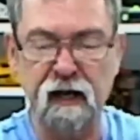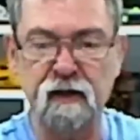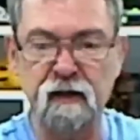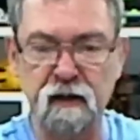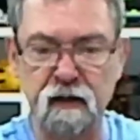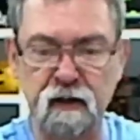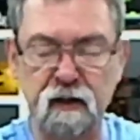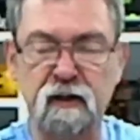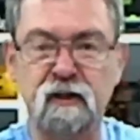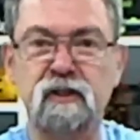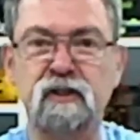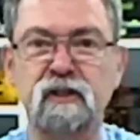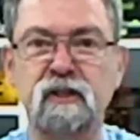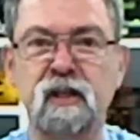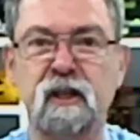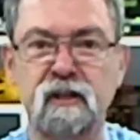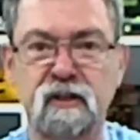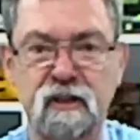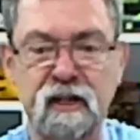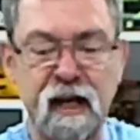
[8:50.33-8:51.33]
and
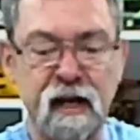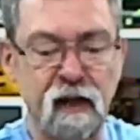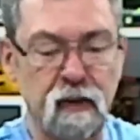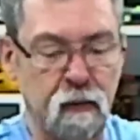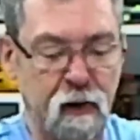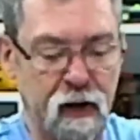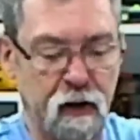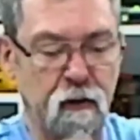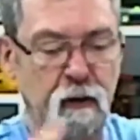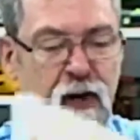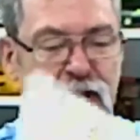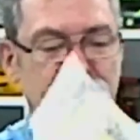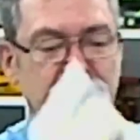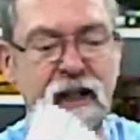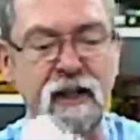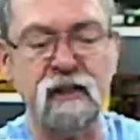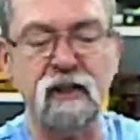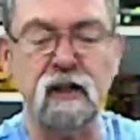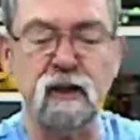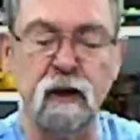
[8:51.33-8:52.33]
steady the router. It's
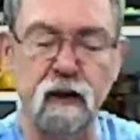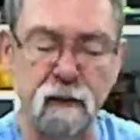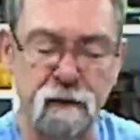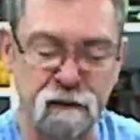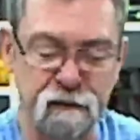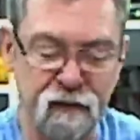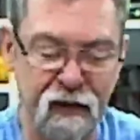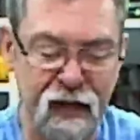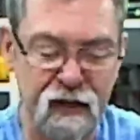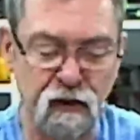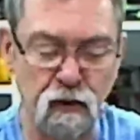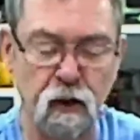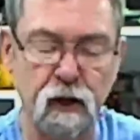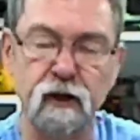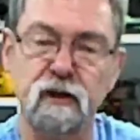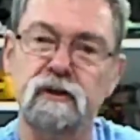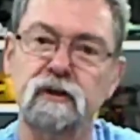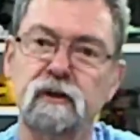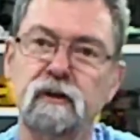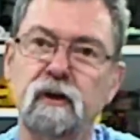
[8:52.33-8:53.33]
actually got a flat
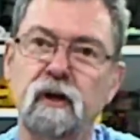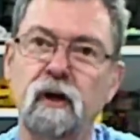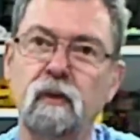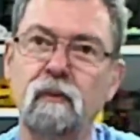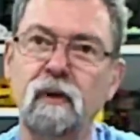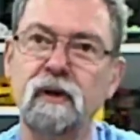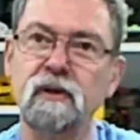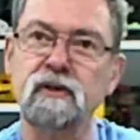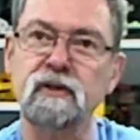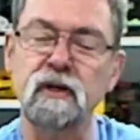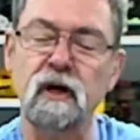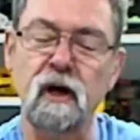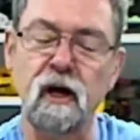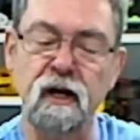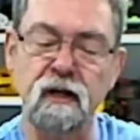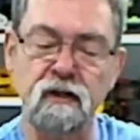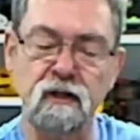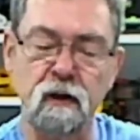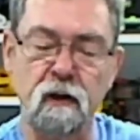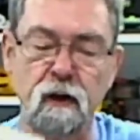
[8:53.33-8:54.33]
on it on one
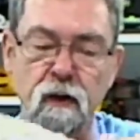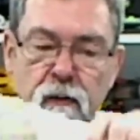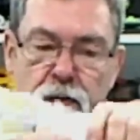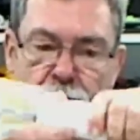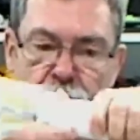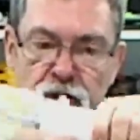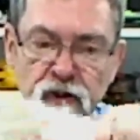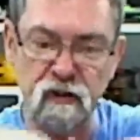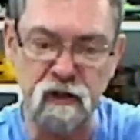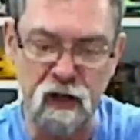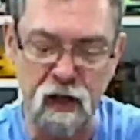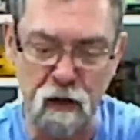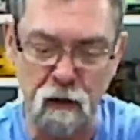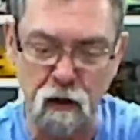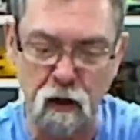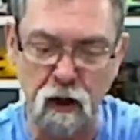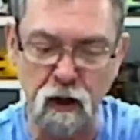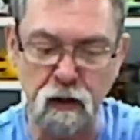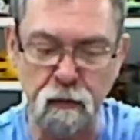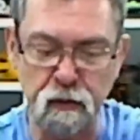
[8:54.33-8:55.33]
side. So I can put it
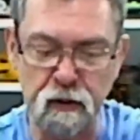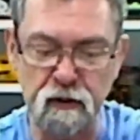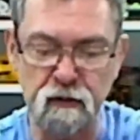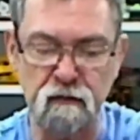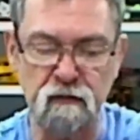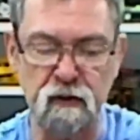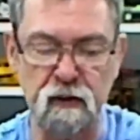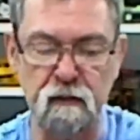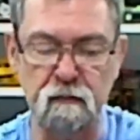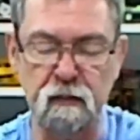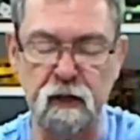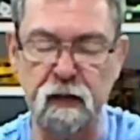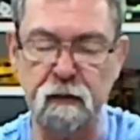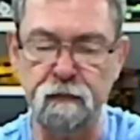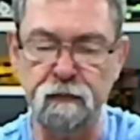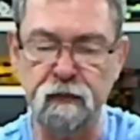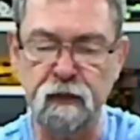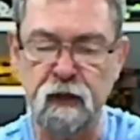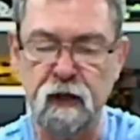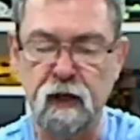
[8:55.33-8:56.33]
down on the piece of
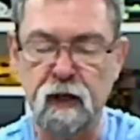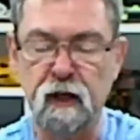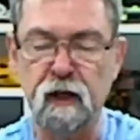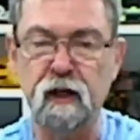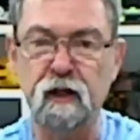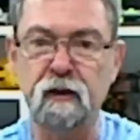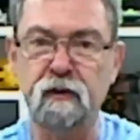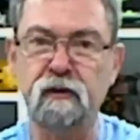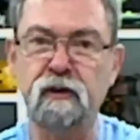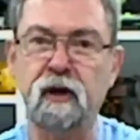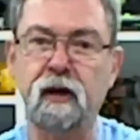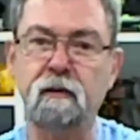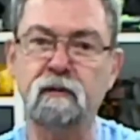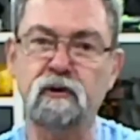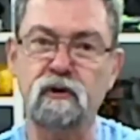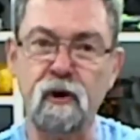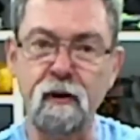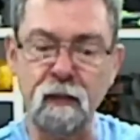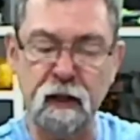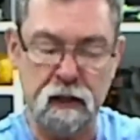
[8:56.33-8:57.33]
timber that
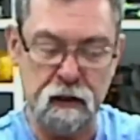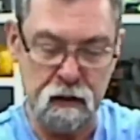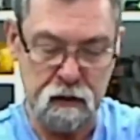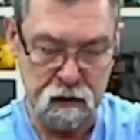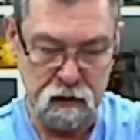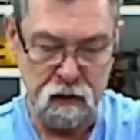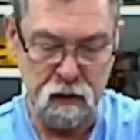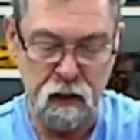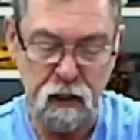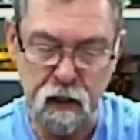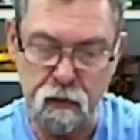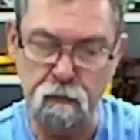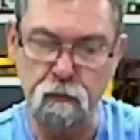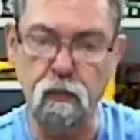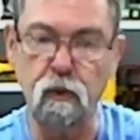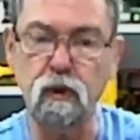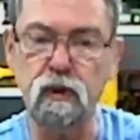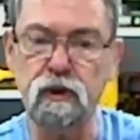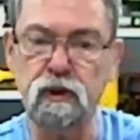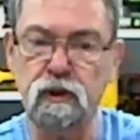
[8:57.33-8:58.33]
I'm trimming
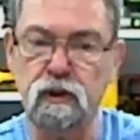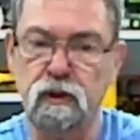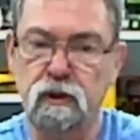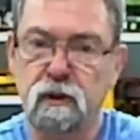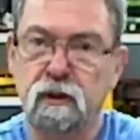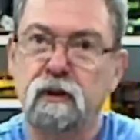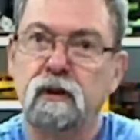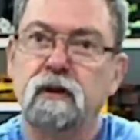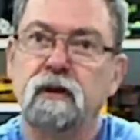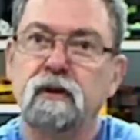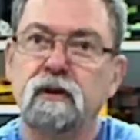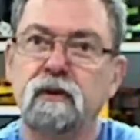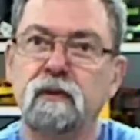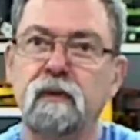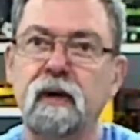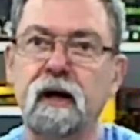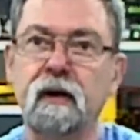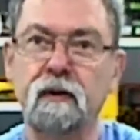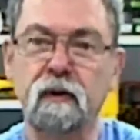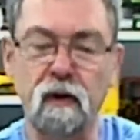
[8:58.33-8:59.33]
and push the
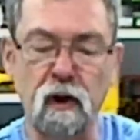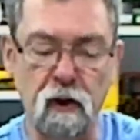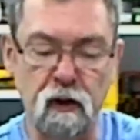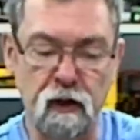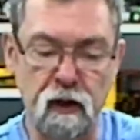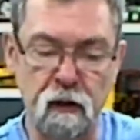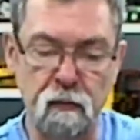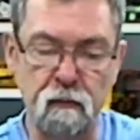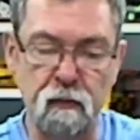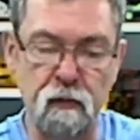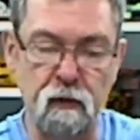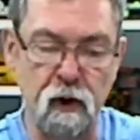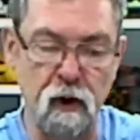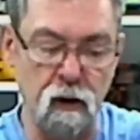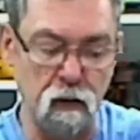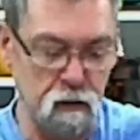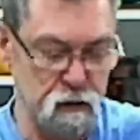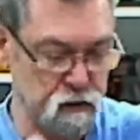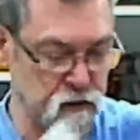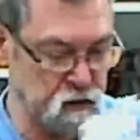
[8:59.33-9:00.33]
router along and
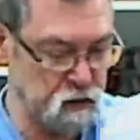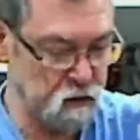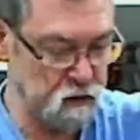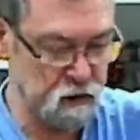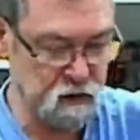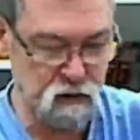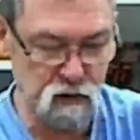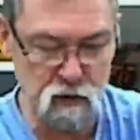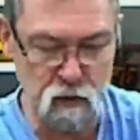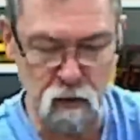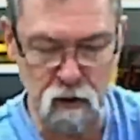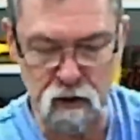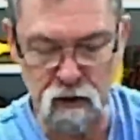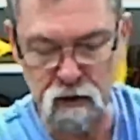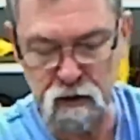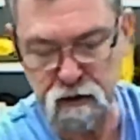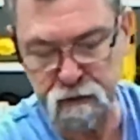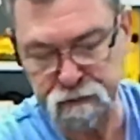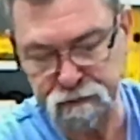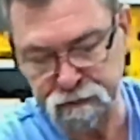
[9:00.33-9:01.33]
hold it so it doesn't
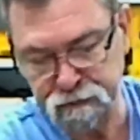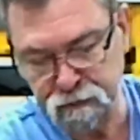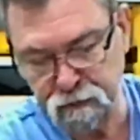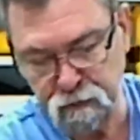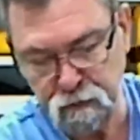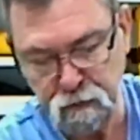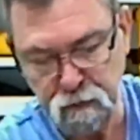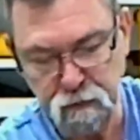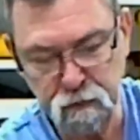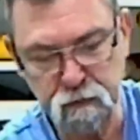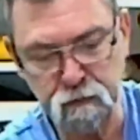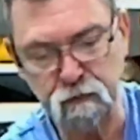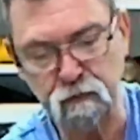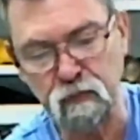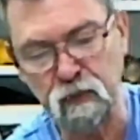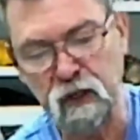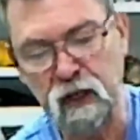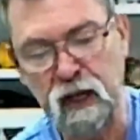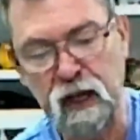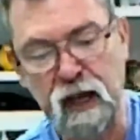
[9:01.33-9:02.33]
twist.
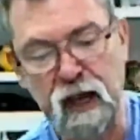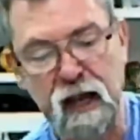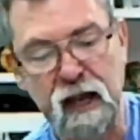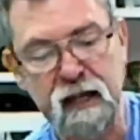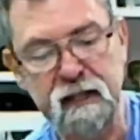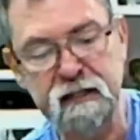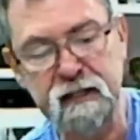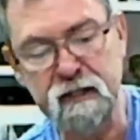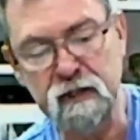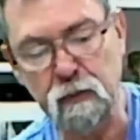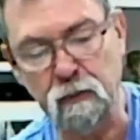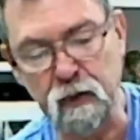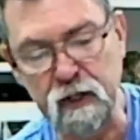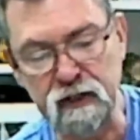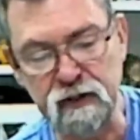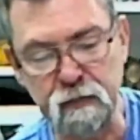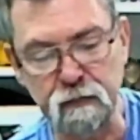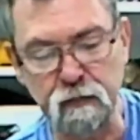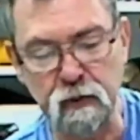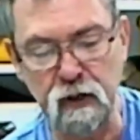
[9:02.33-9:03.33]
He says, a
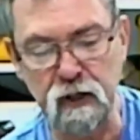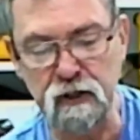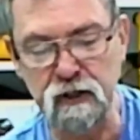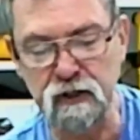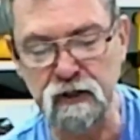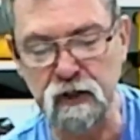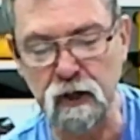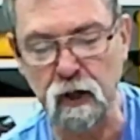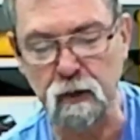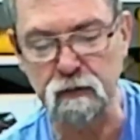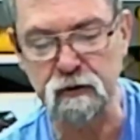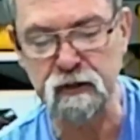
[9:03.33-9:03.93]
recent purchase to